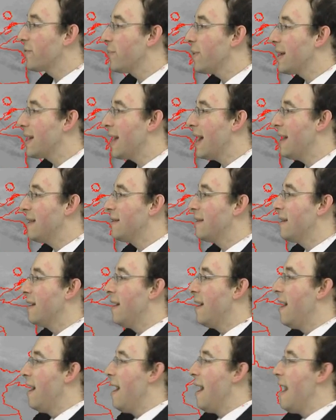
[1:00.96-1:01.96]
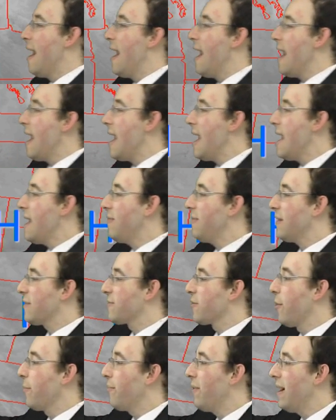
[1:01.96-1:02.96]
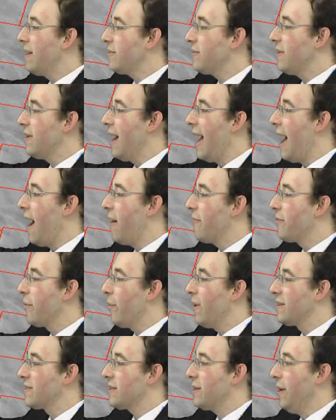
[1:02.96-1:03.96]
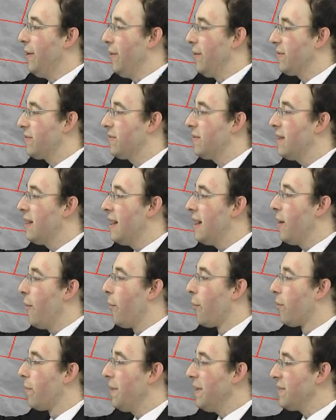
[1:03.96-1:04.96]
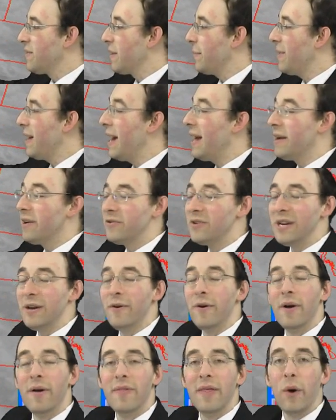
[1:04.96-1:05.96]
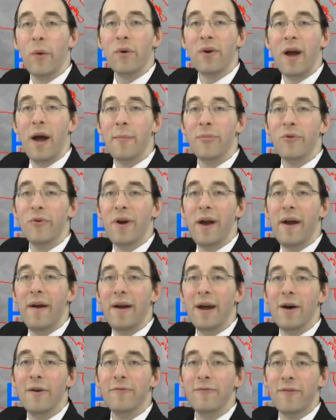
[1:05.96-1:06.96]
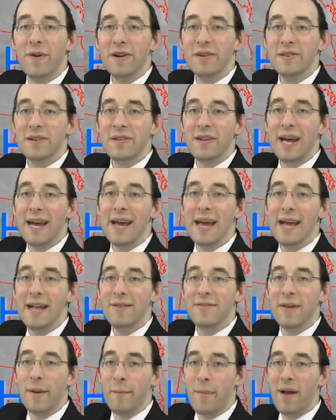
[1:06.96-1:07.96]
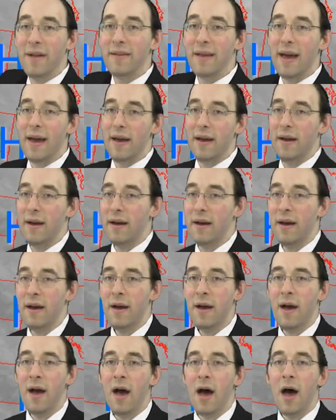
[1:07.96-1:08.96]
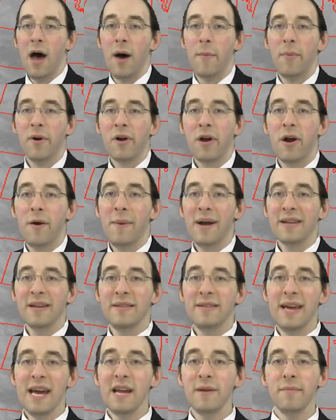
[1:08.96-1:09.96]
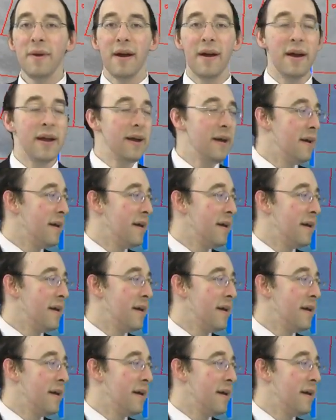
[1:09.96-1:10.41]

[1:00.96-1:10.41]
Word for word: weekend, and the slow pressure off the west coast will be some of the energy that will come through our area first on the, into Monday. But coming back to Danbury,